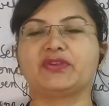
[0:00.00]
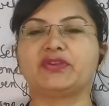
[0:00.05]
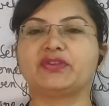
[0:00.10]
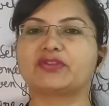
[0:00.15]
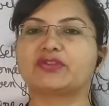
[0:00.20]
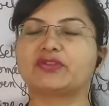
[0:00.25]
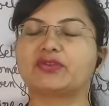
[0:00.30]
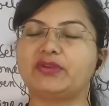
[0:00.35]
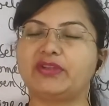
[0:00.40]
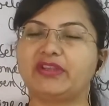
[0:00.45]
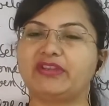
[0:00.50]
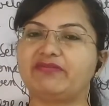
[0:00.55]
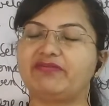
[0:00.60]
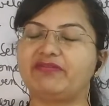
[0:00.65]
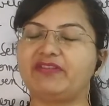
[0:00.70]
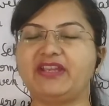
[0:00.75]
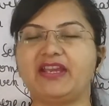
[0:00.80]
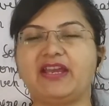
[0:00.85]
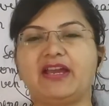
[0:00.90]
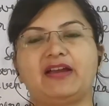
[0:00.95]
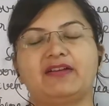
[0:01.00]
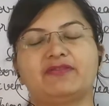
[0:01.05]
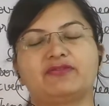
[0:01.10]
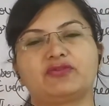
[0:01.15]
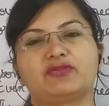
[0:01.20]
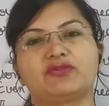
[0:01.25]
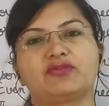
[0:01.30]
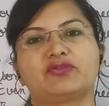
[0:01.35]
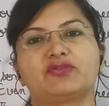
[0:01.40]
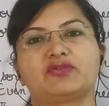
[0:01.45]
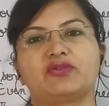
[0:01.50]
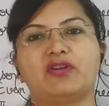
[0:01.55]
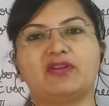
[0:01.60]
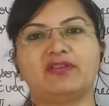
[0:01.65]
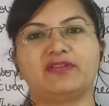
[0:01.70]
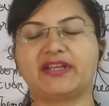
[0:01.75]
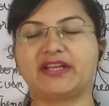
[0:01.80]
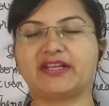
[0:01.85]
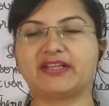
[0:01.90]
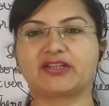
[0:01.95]
So if we have to
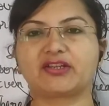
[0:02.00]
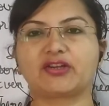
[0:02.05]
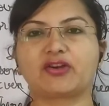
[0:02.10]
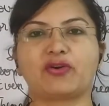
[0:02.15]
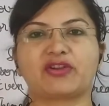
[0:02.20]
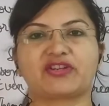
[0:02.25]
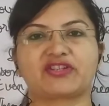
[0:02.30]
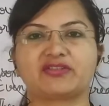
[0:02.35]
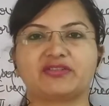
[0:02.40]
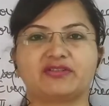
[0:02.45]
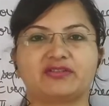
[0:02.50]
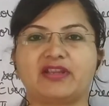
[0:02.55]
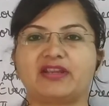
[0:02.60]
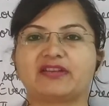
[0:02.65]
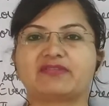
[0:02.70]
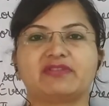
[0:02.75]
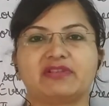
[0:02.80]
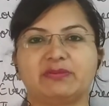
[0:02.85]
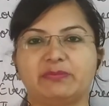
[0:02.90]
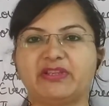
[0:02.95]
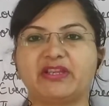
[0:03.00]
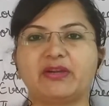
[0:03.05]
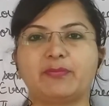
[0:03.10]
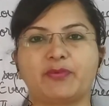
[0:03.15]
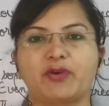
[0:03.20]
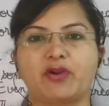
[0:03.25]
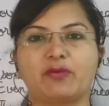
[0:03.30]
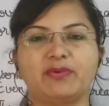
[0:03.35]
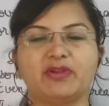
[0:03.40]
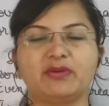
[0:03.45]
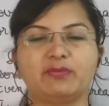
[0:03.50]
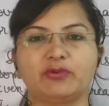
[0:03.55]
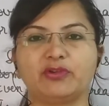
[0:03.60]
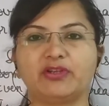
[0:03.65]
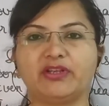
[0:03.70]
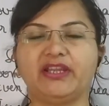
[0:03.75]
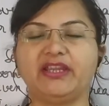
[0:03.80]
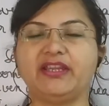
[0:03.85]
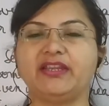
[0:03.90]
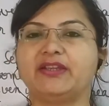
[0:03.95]
solve that question, that will be a problem
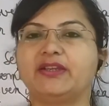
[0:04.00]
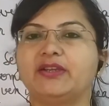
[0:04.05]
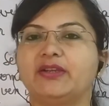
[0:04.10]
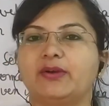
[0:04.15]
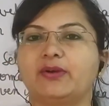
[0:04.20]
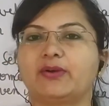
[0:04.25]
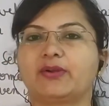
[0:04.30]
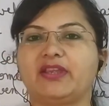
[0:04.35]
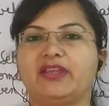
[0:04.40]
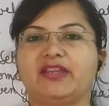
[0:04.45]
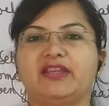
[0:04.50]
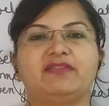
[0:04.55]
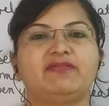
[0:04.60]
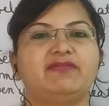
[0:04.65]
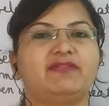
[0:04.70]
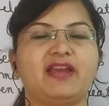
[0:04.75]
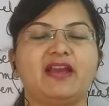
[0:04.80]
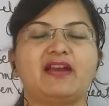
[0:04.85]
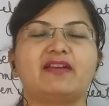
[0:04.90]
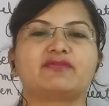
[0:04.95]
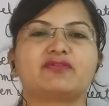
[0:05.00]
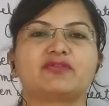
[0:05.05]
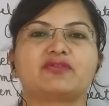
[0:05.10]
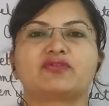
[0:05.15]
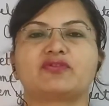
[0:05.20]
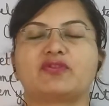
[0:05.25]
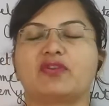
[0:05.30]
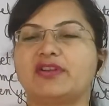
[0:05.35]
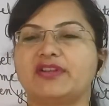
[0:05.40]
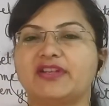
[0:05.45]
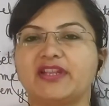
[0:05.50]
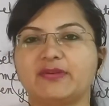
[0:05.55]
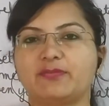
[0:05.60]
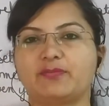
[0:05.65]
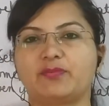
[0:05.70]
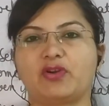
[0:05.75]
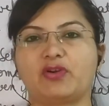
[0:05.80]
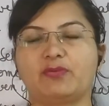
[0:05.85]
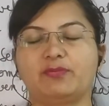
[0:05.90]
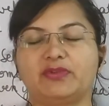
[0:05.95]
only. Okay, if we have to solve
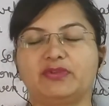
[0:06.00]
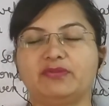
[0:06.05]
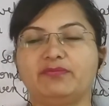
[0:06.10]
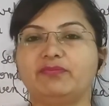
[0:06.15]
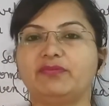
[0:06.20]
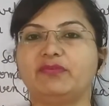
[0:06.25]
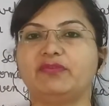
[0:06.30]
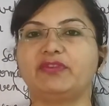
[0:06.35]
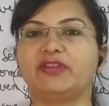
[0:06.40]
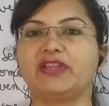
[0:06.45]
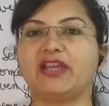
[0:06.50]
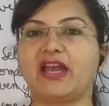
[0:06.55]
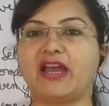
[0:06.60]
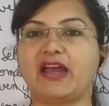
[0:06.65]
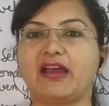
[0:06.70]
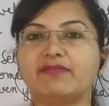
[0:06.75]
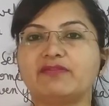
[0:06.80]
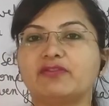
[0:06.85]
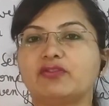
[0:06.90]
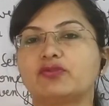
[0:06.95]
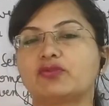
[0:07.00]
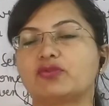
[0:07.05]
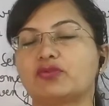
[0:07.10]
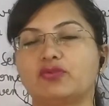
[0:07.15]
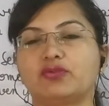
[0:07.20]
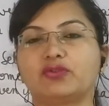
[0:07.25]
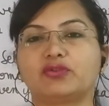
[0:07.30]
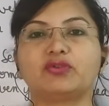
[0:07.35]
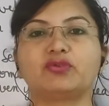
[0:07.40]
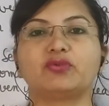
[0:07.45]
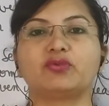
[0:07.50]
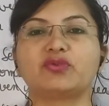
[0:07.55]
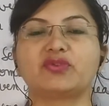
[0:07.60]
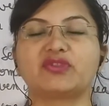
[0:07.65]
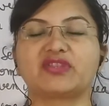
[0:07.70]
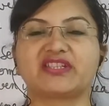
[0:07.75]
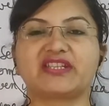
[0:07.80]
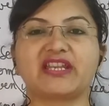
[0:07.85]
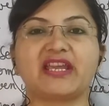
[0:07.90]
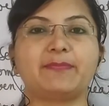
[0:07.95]
that problem, we have to go through
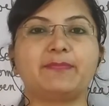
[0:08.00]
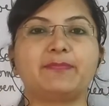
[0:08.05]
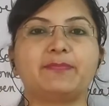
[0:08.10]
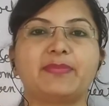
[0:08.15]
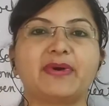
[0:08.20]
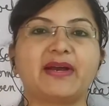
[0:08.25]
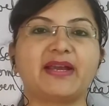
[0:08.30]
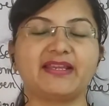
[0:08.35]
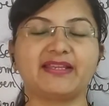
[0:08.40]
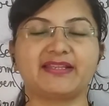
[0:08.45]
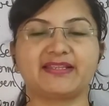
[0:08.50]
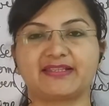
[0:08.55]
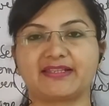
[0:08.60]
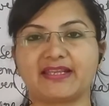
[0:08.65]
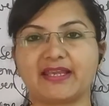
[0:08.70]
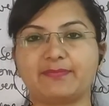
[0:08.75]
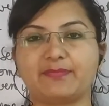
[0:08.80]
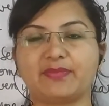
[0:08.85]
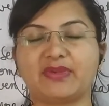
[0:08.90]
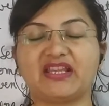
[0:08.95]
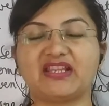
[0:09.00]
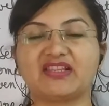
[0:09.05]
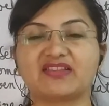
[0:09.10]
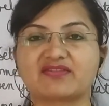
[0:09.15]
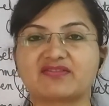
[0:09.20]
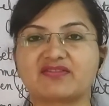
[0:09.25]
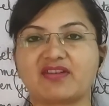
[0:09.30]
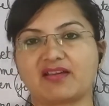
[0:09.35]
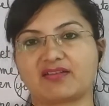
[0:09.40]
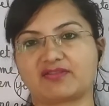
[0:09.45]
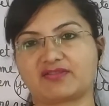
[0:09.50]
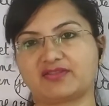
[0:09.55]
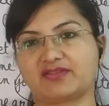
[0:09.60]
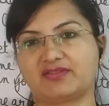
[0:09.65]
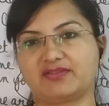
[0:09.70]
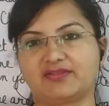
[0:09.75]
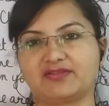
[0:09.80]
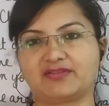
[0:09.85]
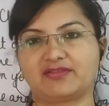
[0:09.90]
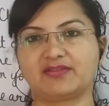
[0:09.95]
step by step
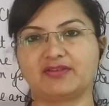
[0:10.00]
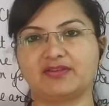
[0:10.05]
instructions.